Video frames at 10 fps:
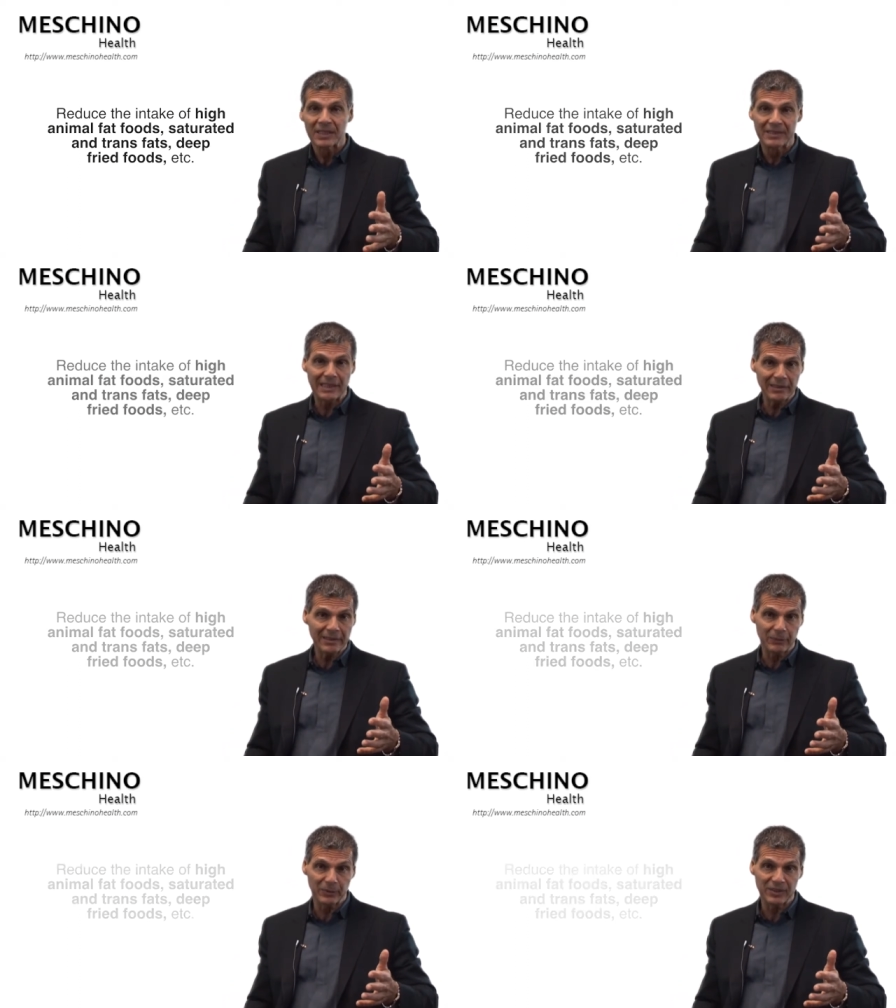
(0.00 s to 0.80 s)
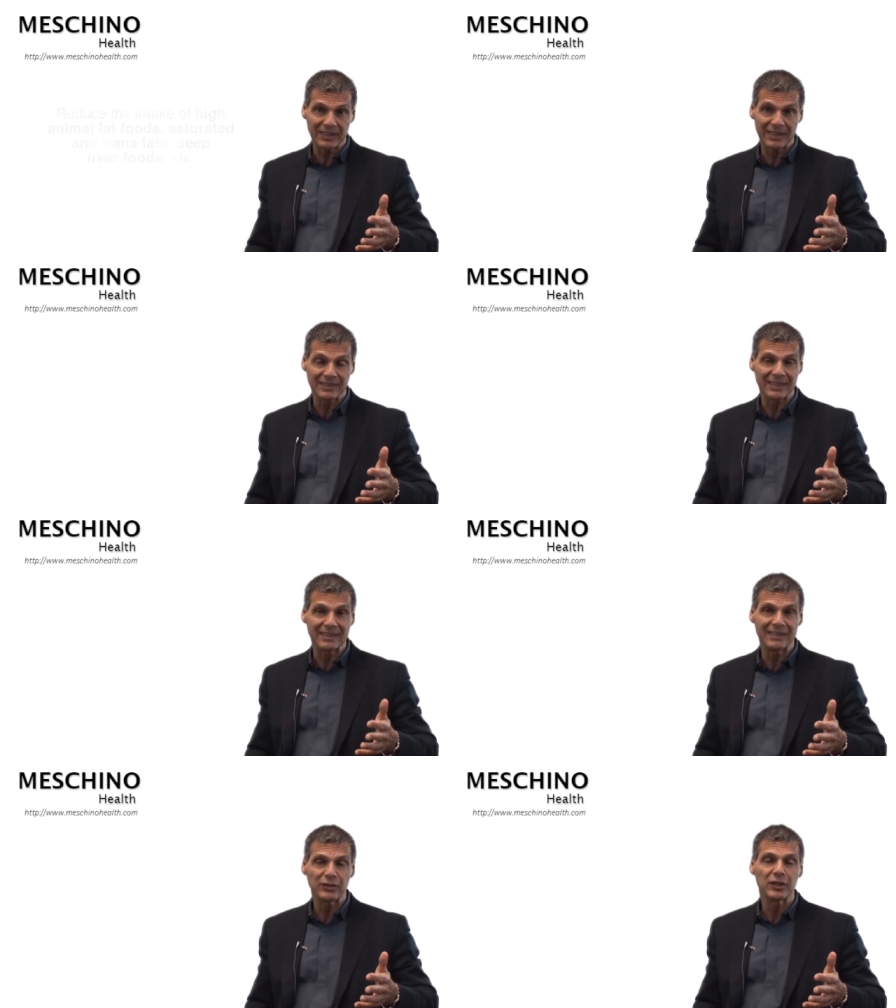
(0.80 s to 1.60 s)
The other thing we're seeing is a
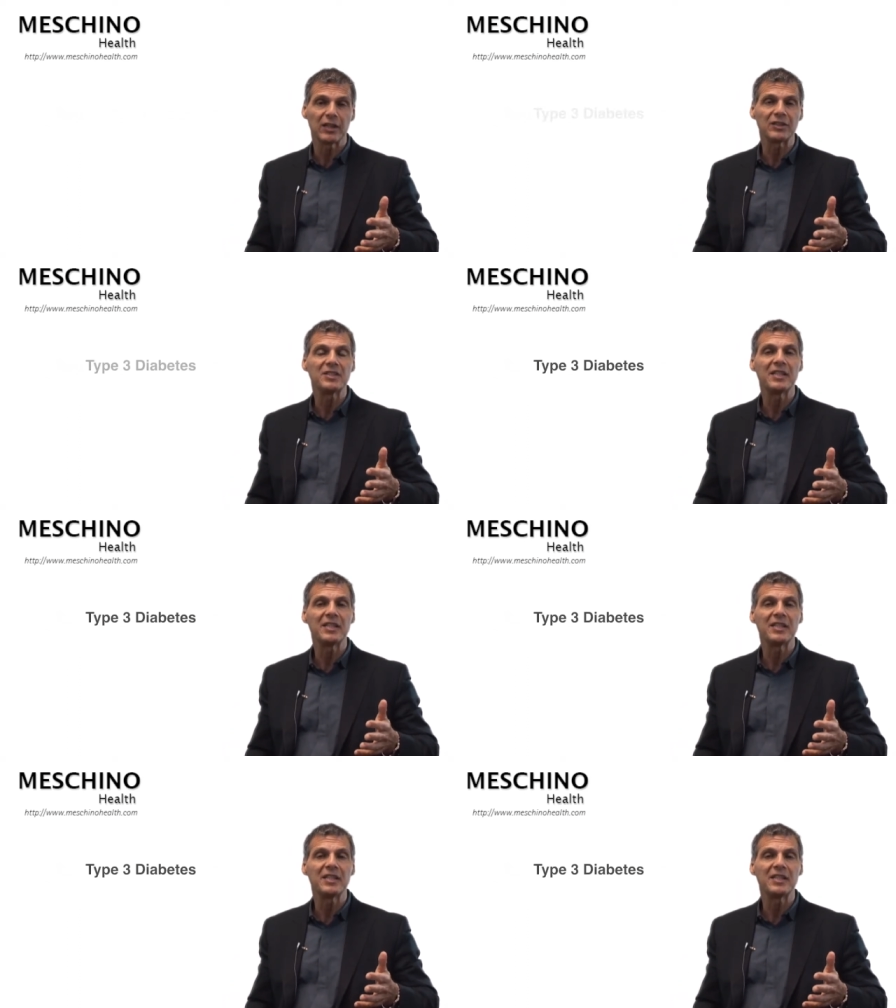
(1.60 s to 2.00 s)
condition called